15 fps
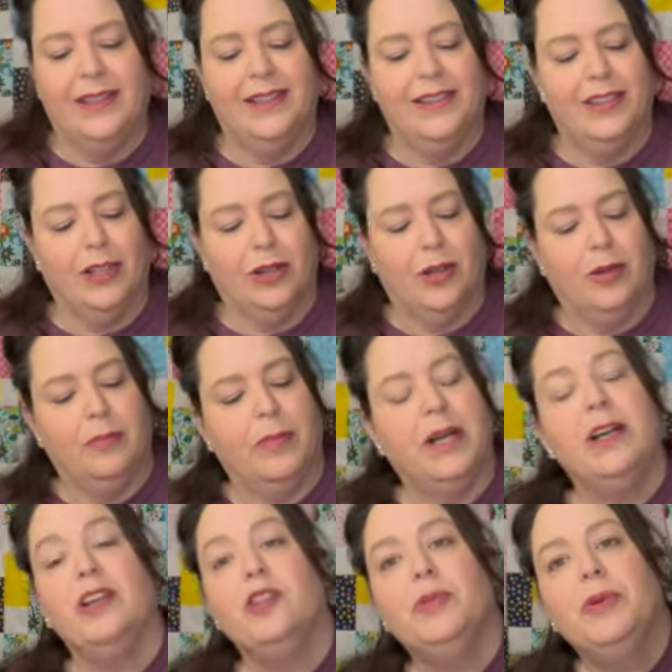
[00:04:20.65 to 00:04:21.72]
Y'all, my
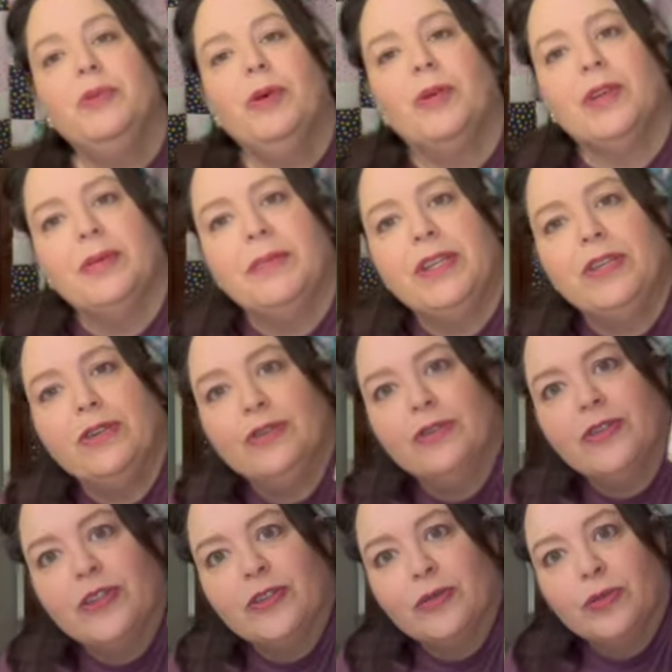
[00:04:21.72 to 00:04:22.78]
husband won't let me use
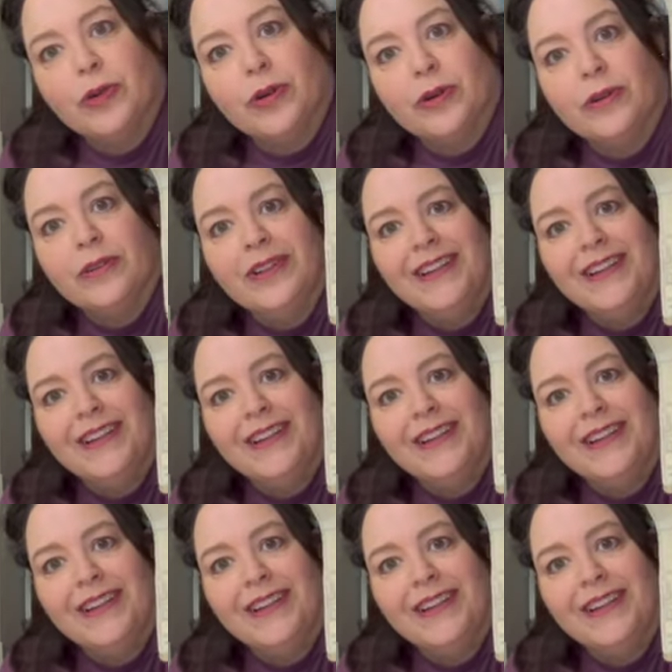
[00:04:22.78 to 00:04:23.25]
this word.